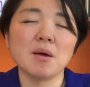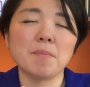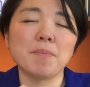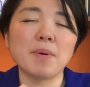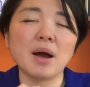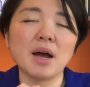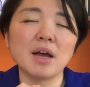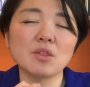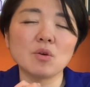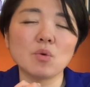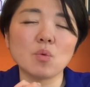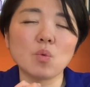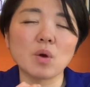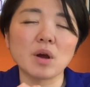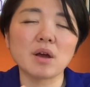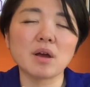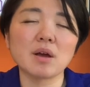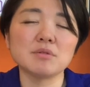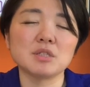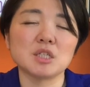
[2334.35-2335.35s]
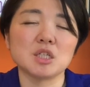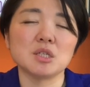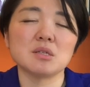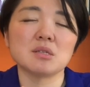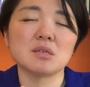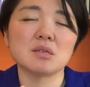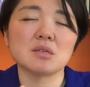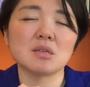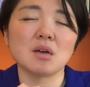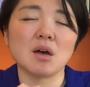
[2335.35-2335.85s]
by the work of
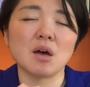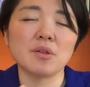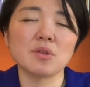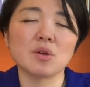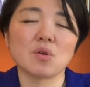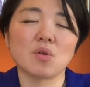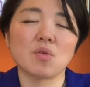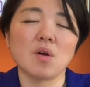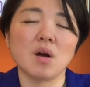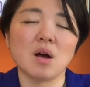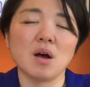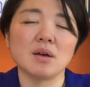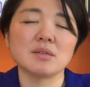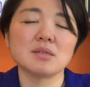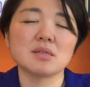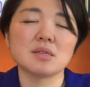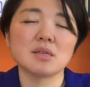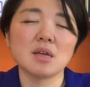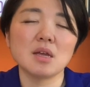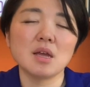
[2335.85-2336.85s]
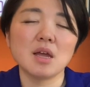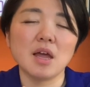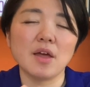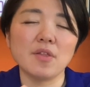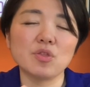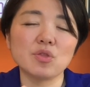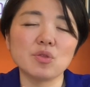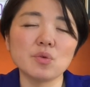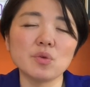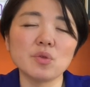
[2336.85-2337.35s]
Jesus on the cross
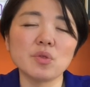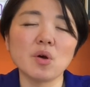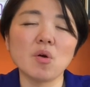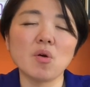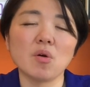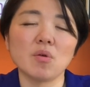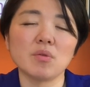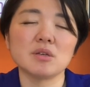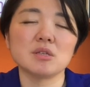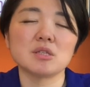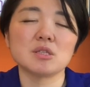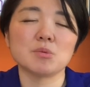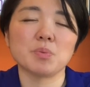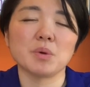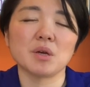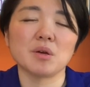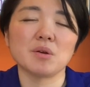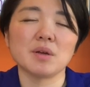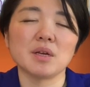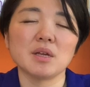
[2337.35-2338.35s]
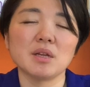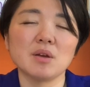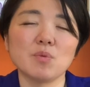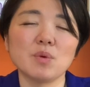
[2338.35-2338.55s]
and through the Holy Spirit.